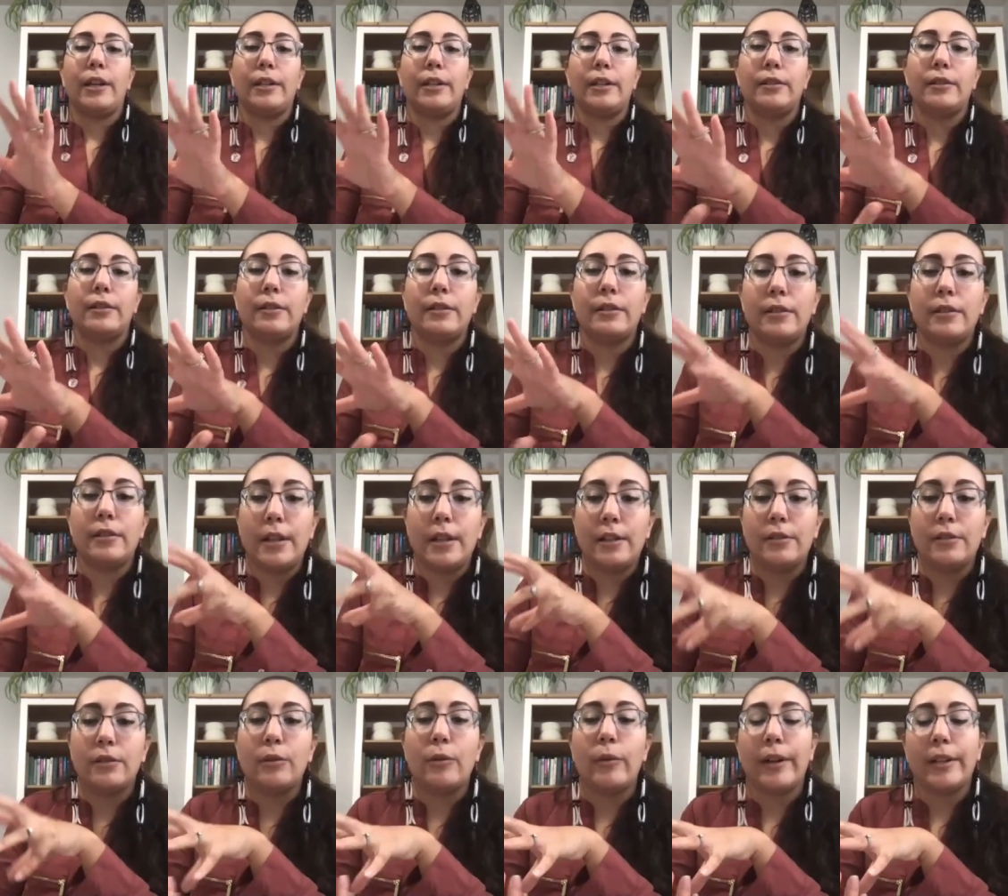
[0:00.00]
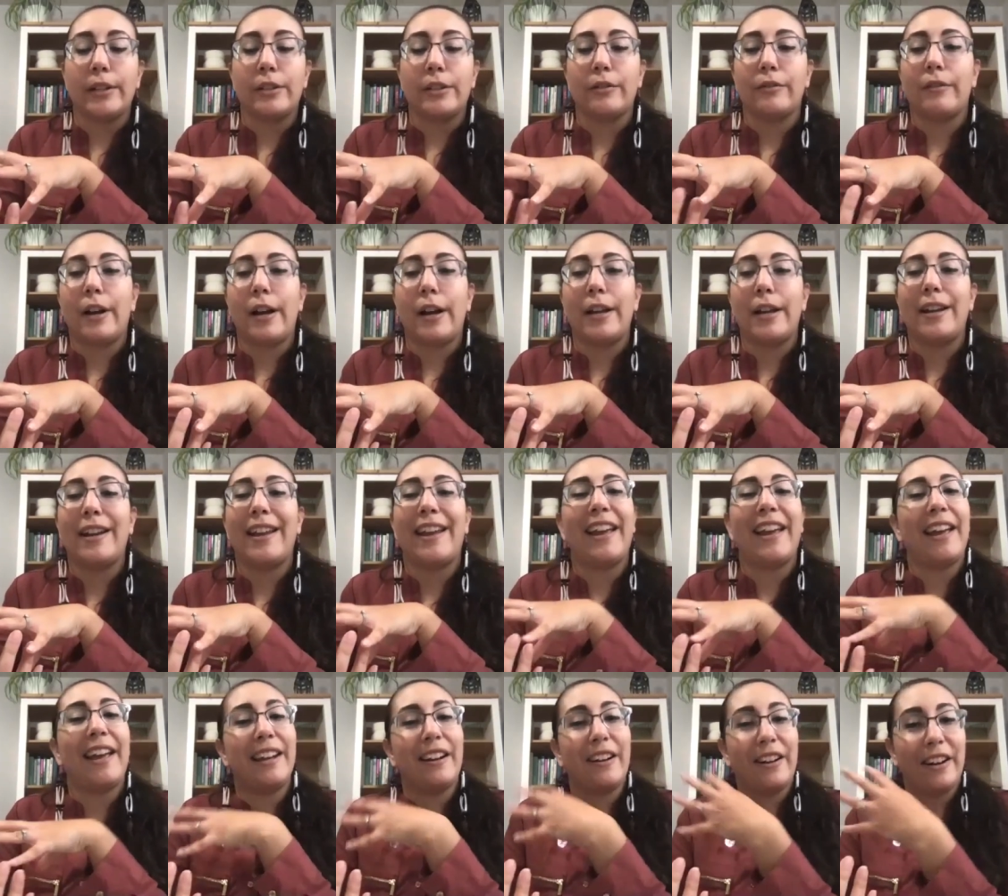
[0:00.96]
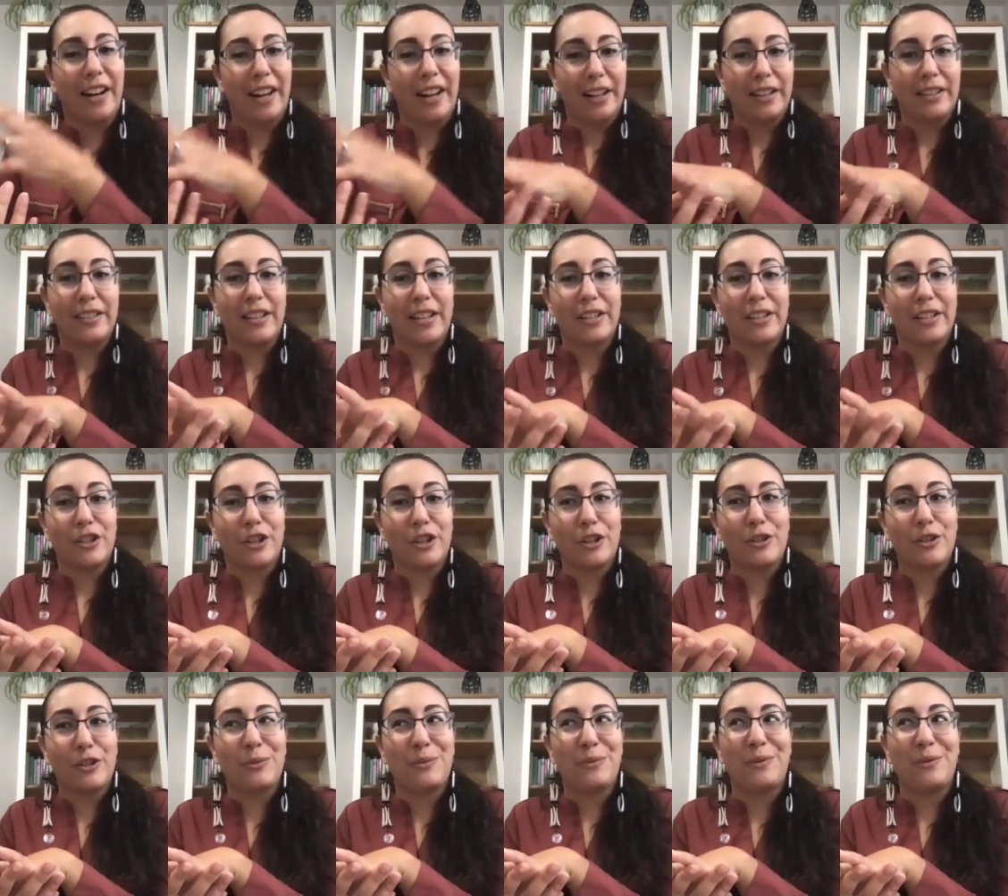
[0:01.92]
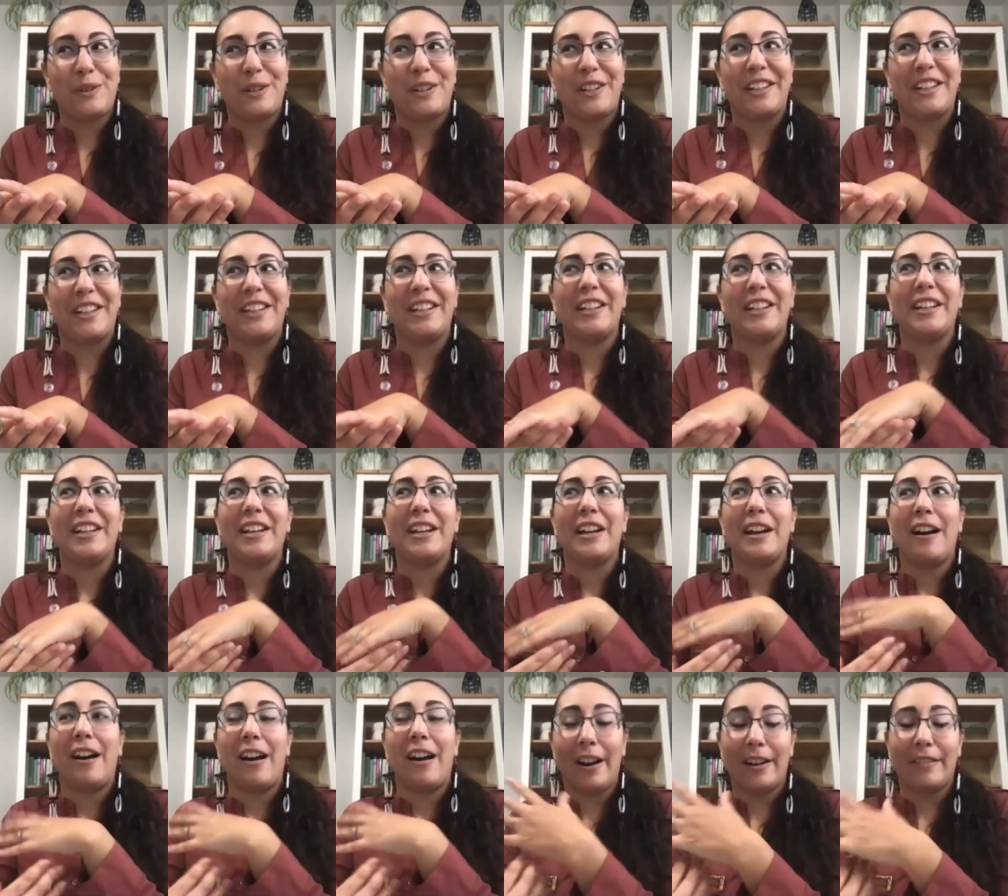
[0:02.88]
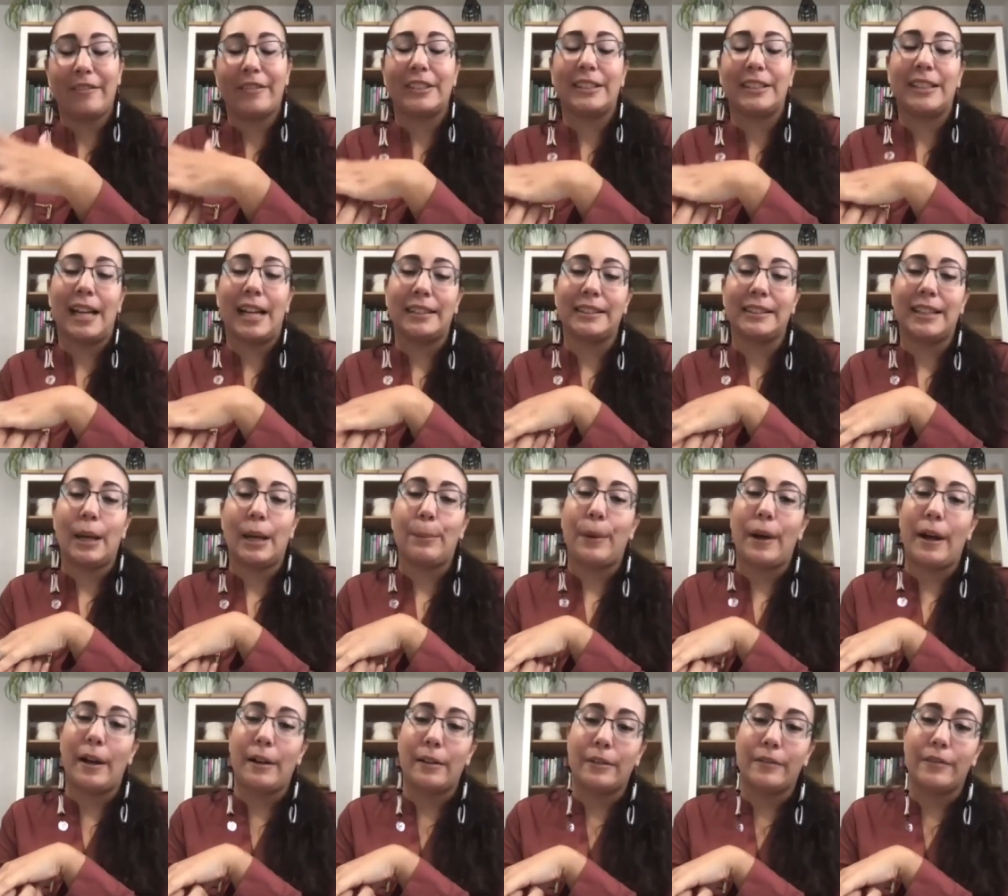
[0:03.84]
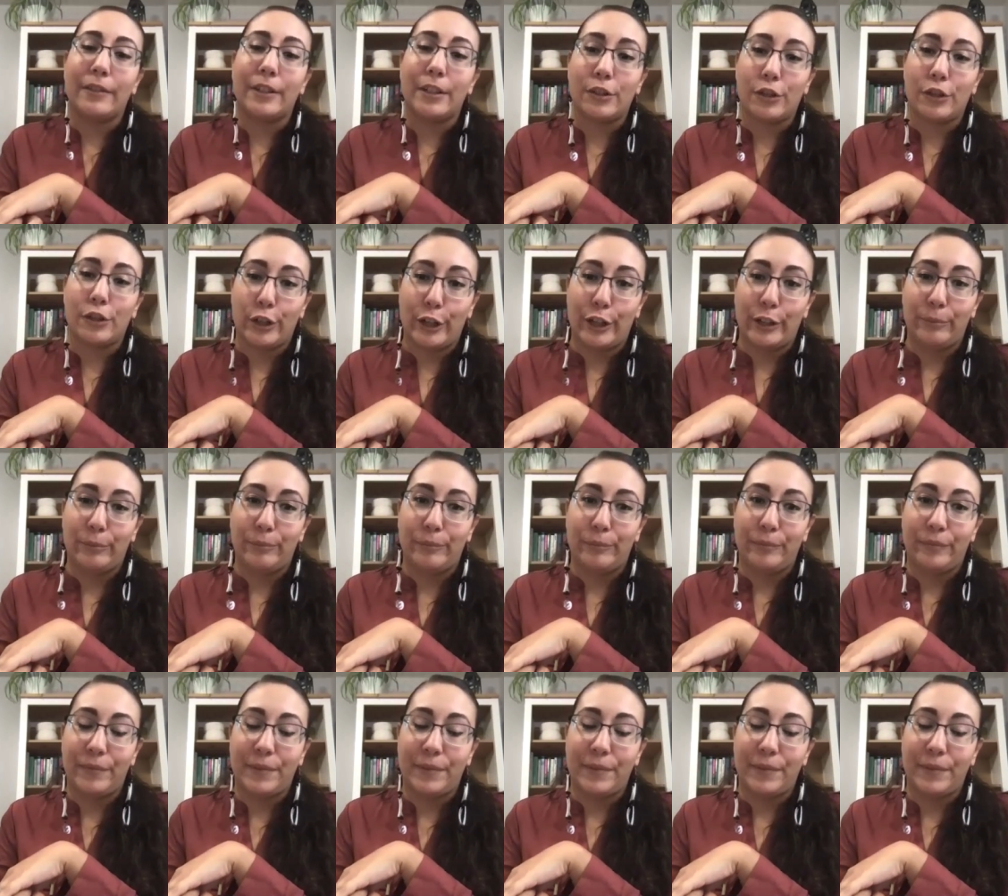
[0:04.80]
is, is going to run, and our ancestors would harvest that sap out of the tree.